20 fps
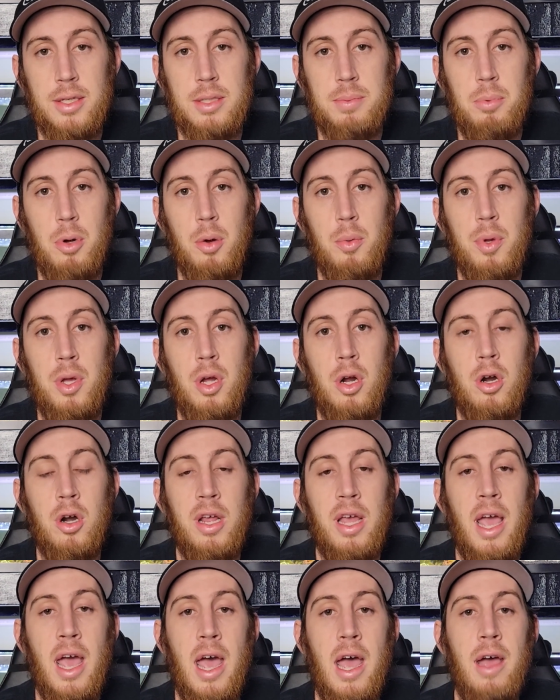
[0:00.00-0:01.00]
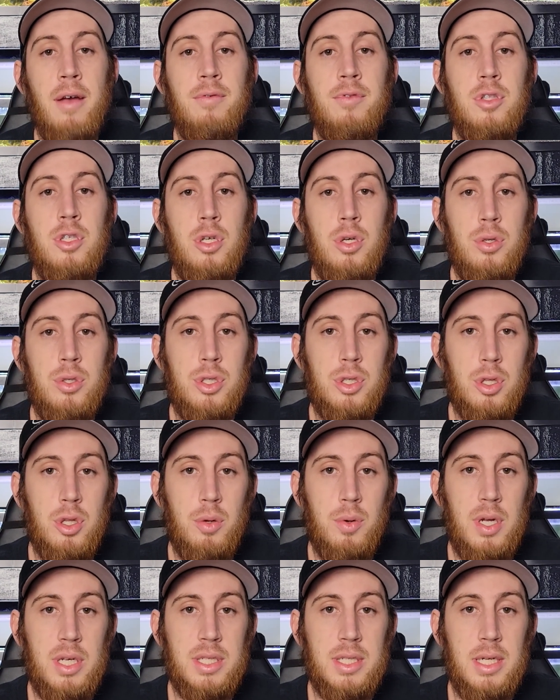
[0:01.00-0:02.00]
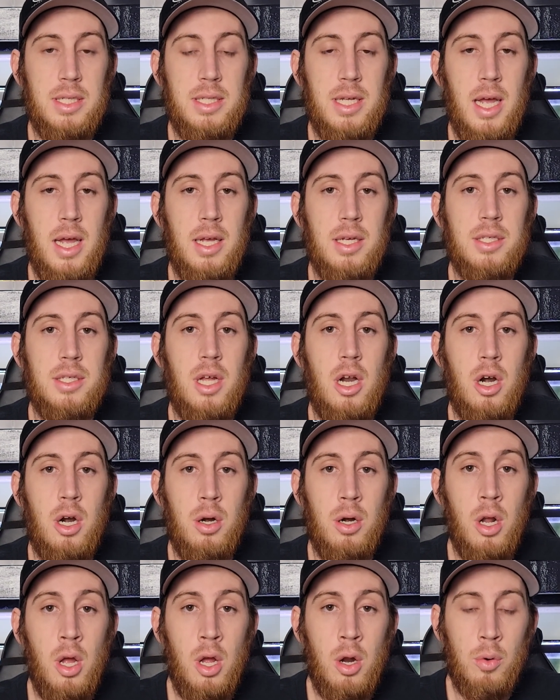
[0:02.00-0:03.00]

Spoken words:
but we already have two Sulawesi tanks that are